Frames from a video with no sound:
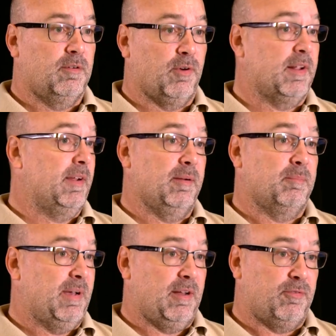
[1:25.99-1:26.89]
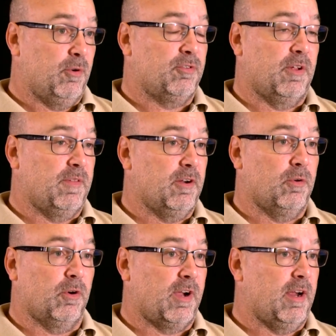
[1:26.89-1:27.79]
frankly, bad folks out there
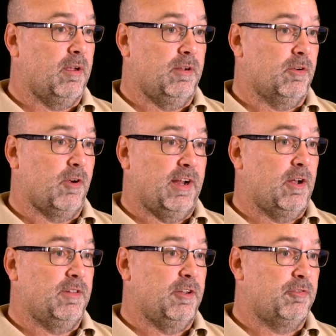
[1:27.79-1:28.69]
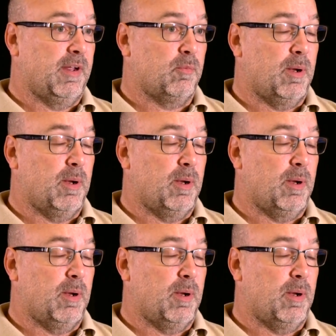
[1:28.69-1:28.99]
who are crank, you know, cranking out these fake